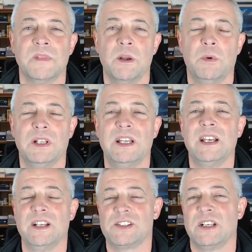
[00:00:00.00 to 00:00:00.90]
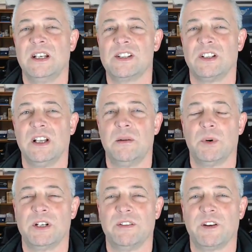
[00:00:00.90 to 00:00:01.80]
Well, it is. It is a lot
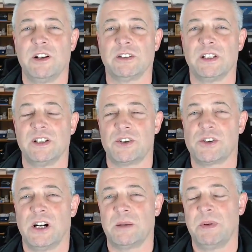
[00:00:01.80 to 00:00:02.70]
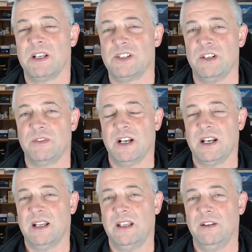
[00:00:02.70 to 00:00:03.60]
more difficult than a truck, because you
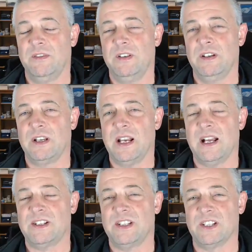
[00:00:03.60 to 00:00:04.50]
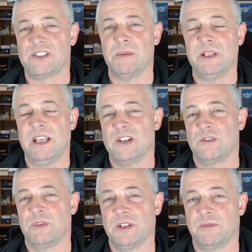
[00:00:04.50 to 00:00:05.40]
can access some of the engine
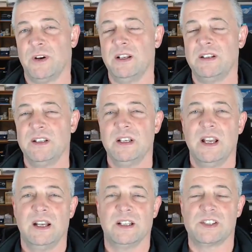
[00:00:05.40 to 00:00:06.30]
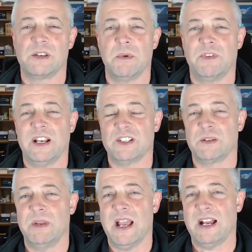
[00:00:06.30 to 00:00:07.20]
from the front, and then some of it has to
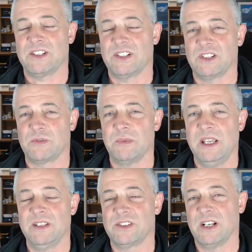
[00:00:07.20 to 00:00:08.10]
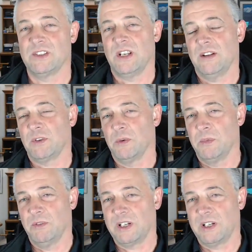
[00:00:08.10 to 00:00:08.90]
be accessed from the inside. So you have to remove a